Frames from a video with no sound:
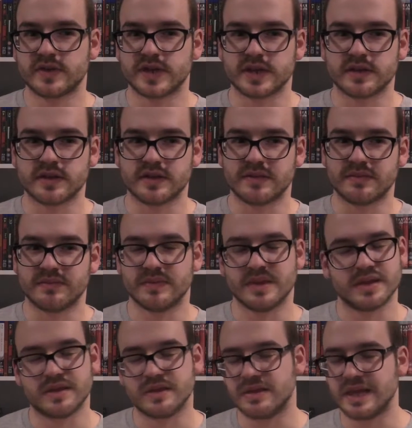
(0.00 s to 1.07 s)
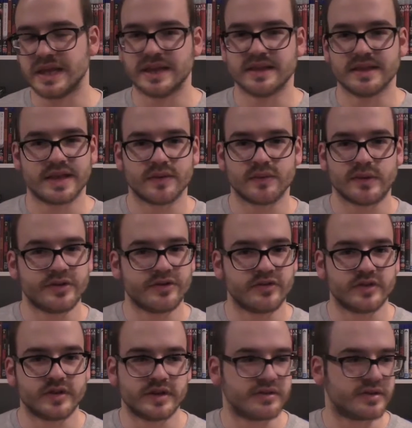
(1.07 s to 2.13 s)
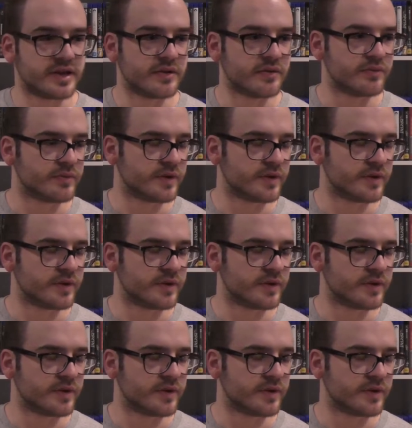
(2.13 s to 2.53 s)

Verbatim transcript: Their region is like,